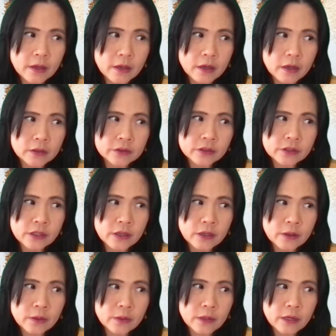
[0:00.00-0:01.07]

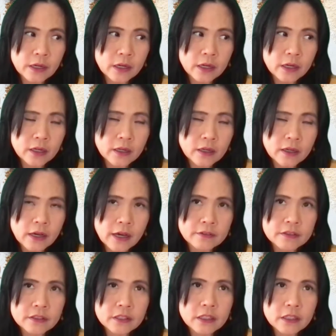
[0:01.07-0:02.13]
also,
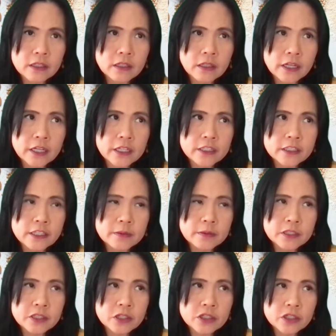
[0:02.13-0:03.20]
I've seen a lot of
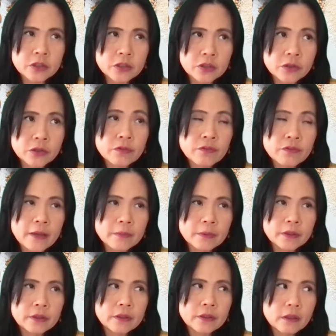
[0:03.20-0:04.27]
substitution through
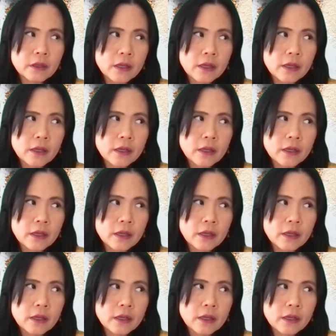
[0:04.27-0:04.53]
fiber